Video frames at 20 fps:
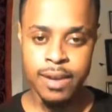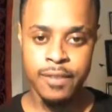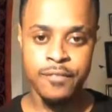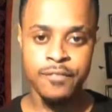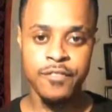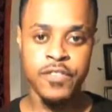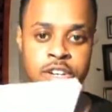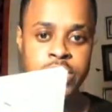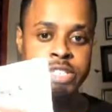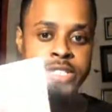
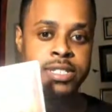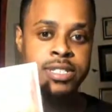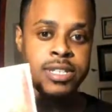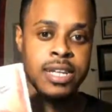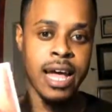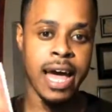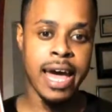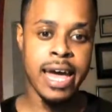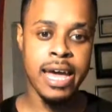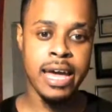first,
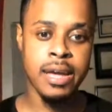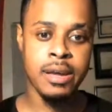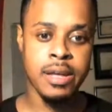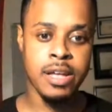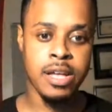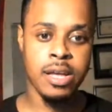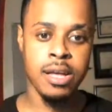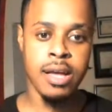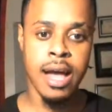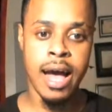I
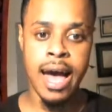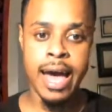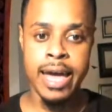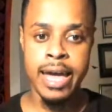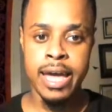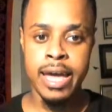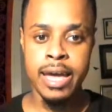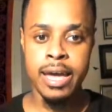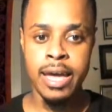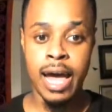
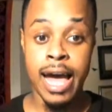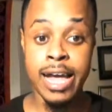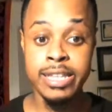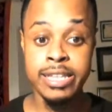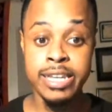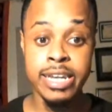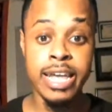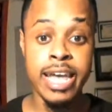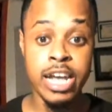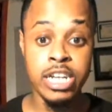
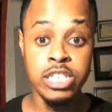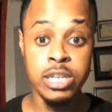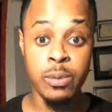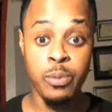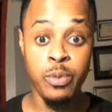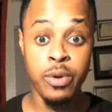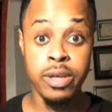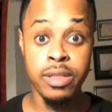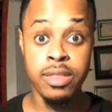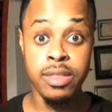did catch up
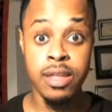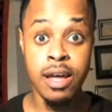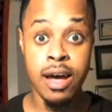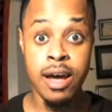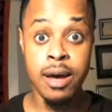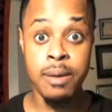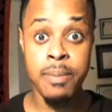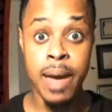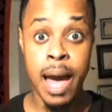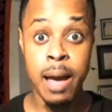with
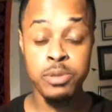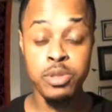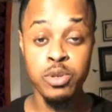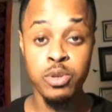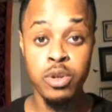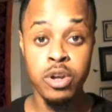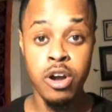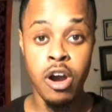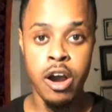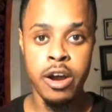
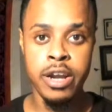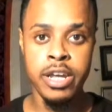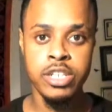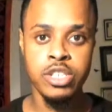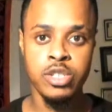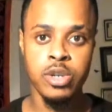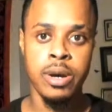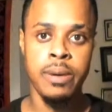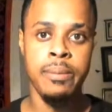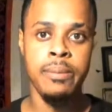Absolute Carnage.
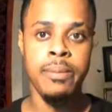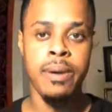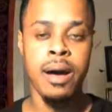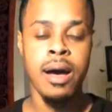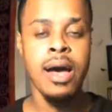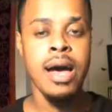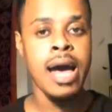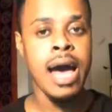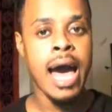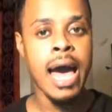So
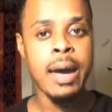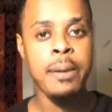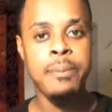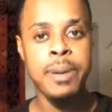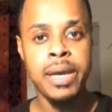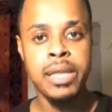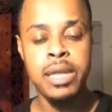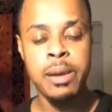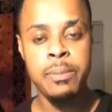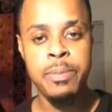I
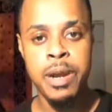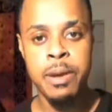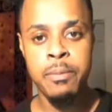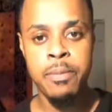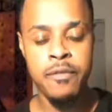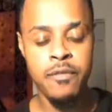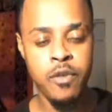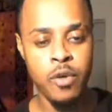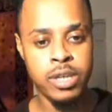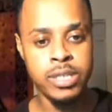picked up number
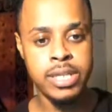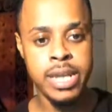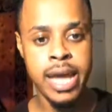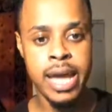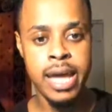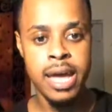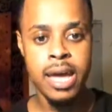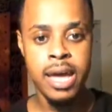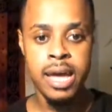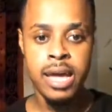four
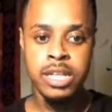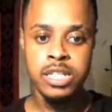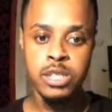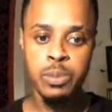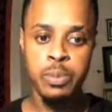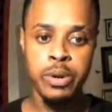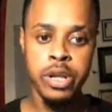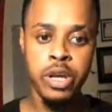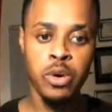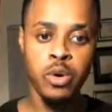today. It's a
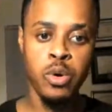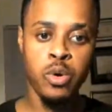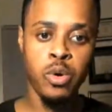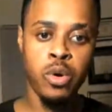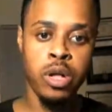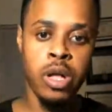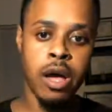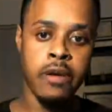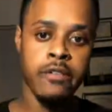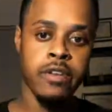pretty cool
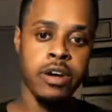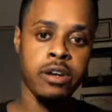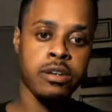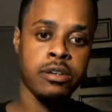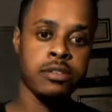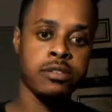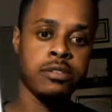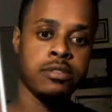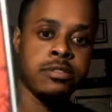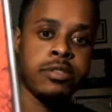cover.
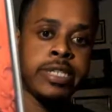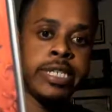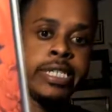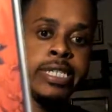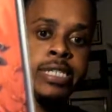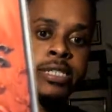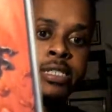All right.